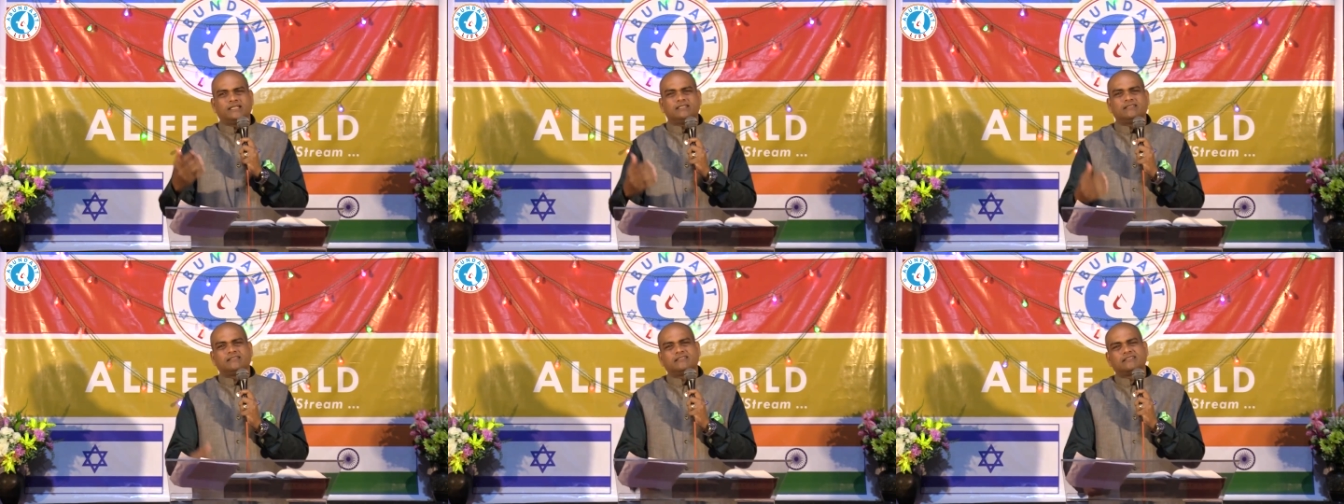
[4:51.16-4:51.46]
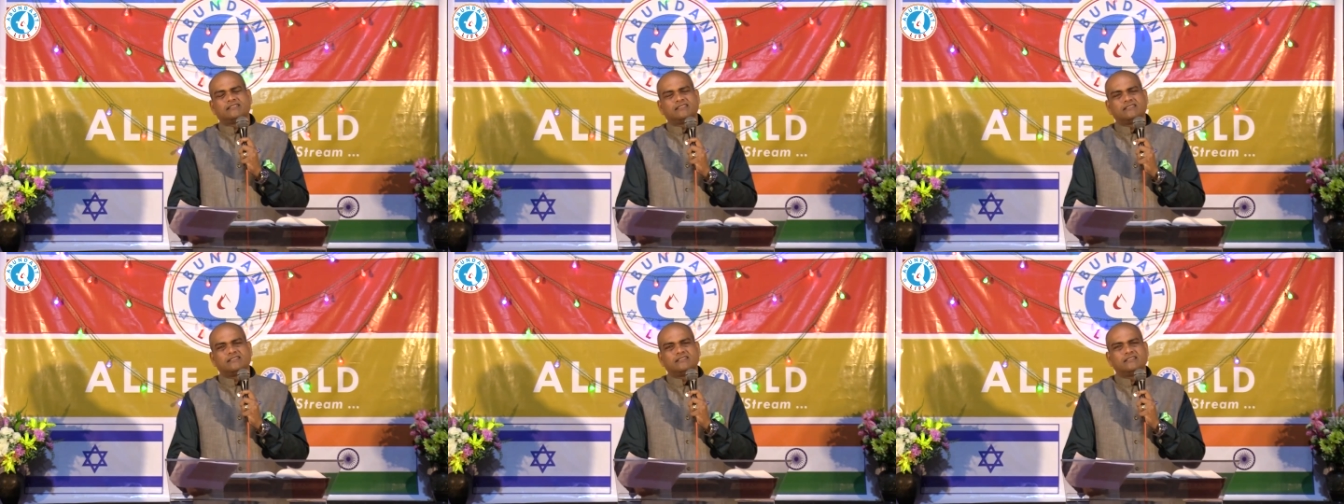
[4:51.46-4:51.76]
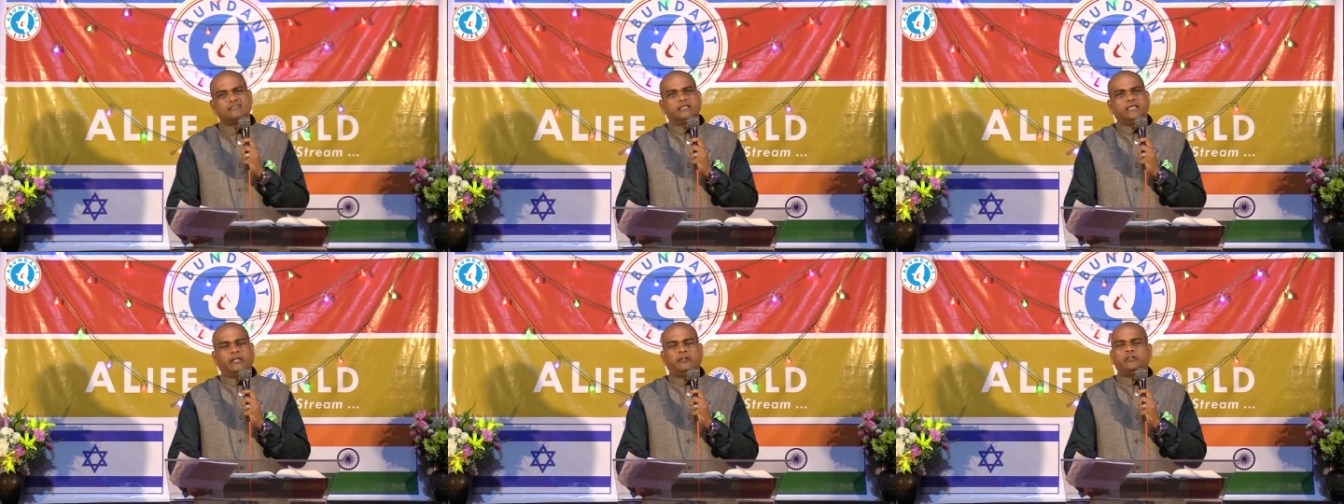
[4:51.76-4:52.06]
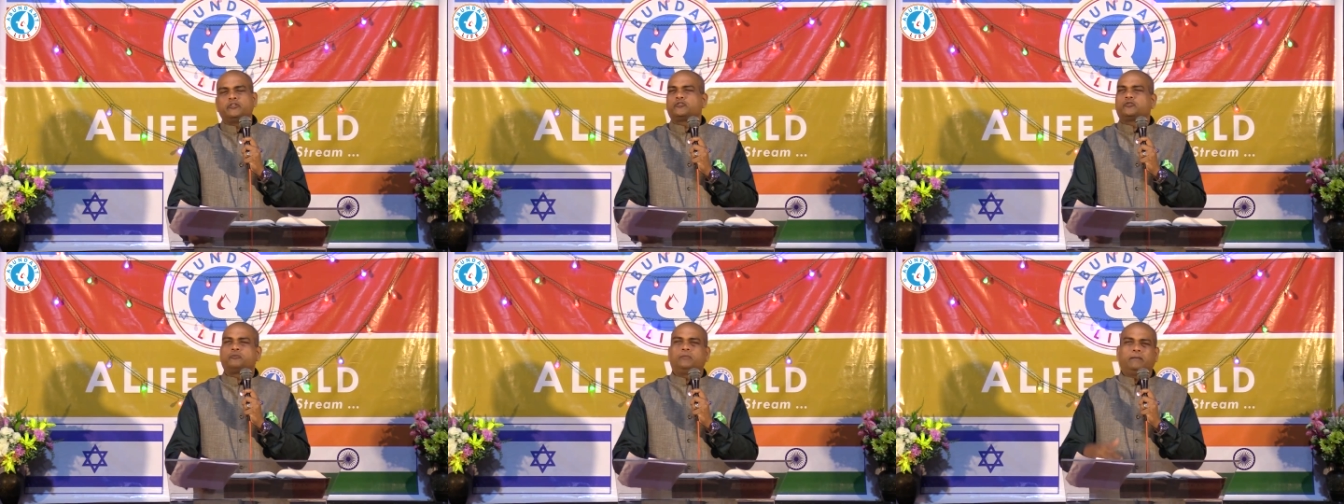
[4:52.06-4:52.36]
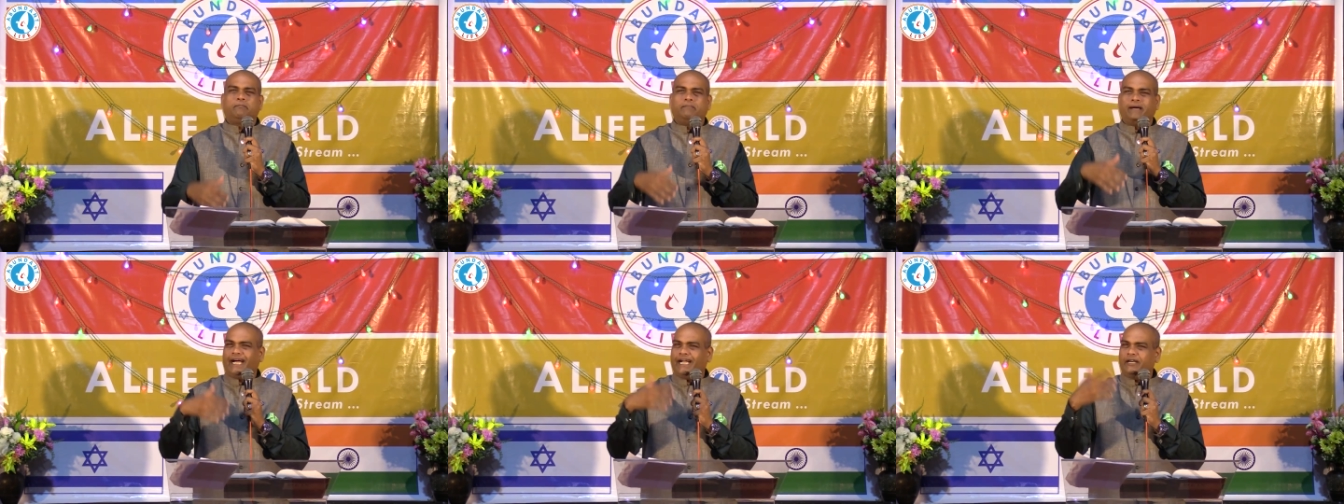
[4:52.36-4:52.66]
us. There used to
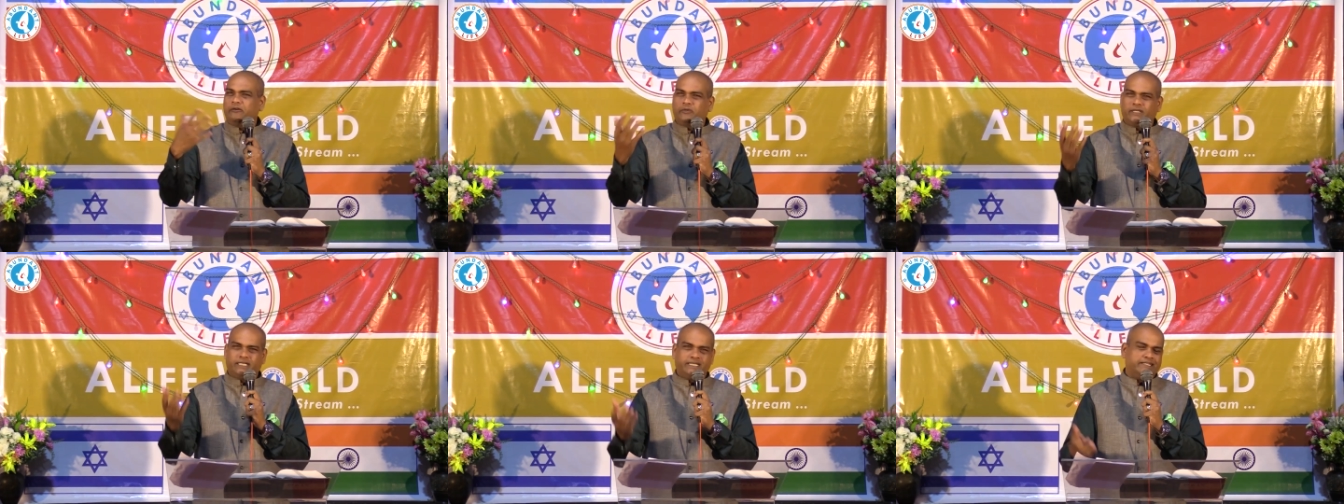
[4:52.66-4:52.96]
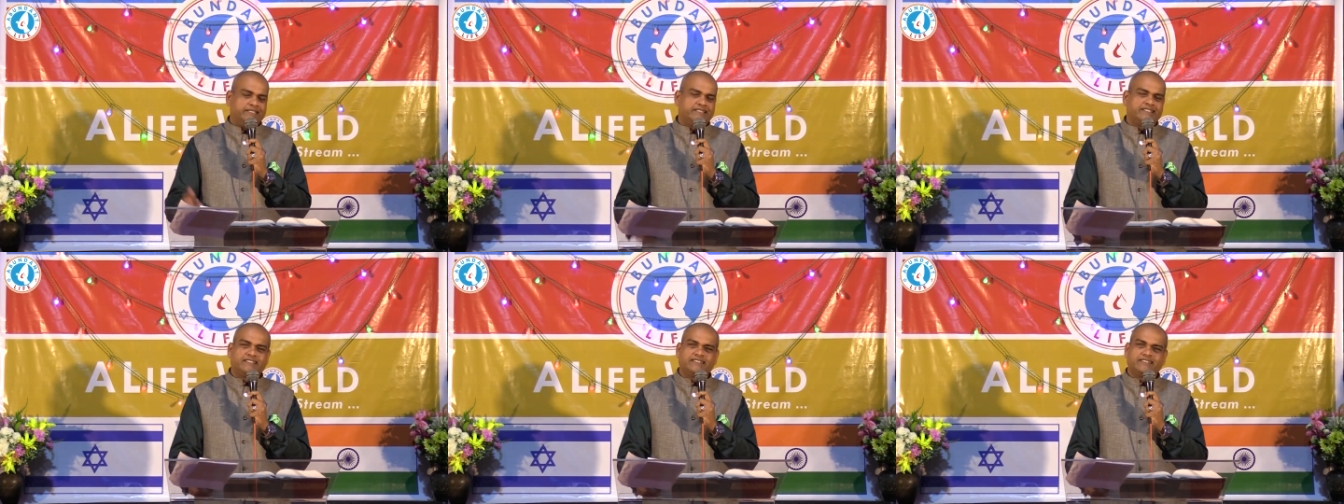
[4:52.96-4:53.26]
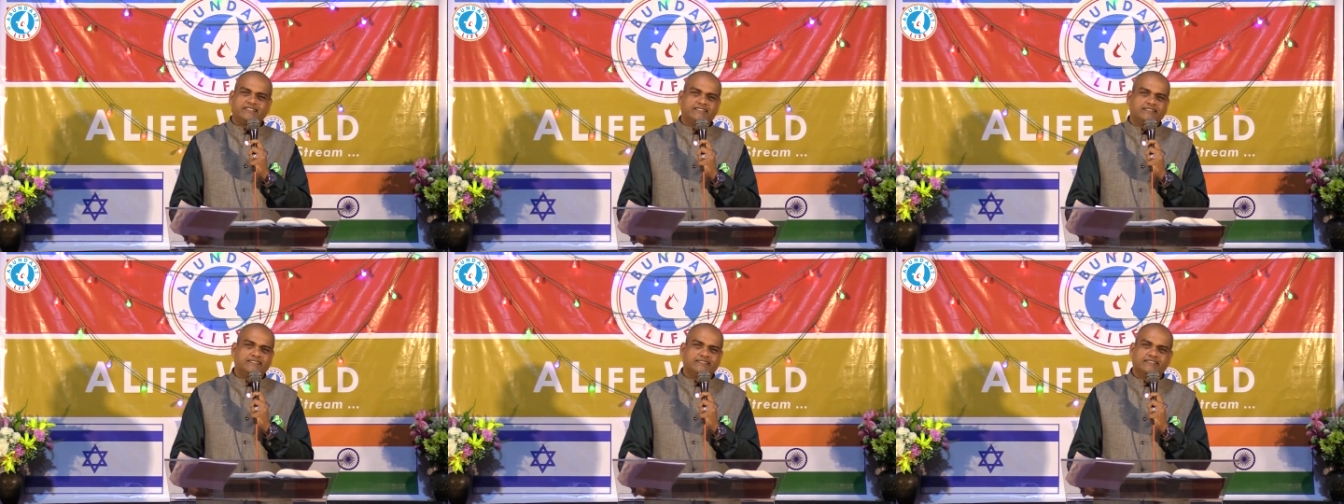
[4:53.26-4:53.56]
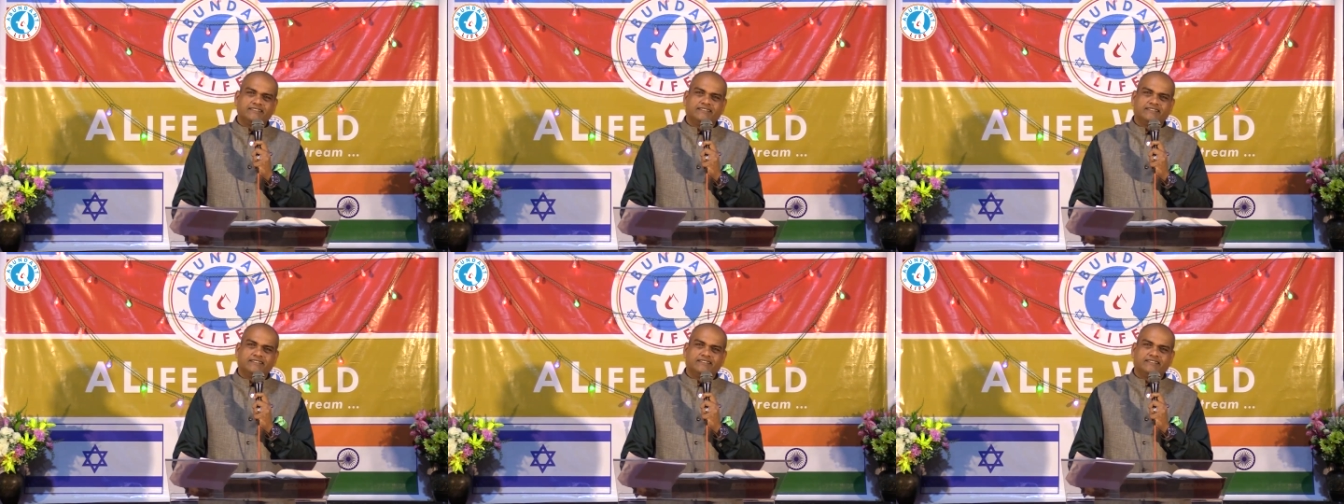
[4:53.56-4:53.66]
be bad words,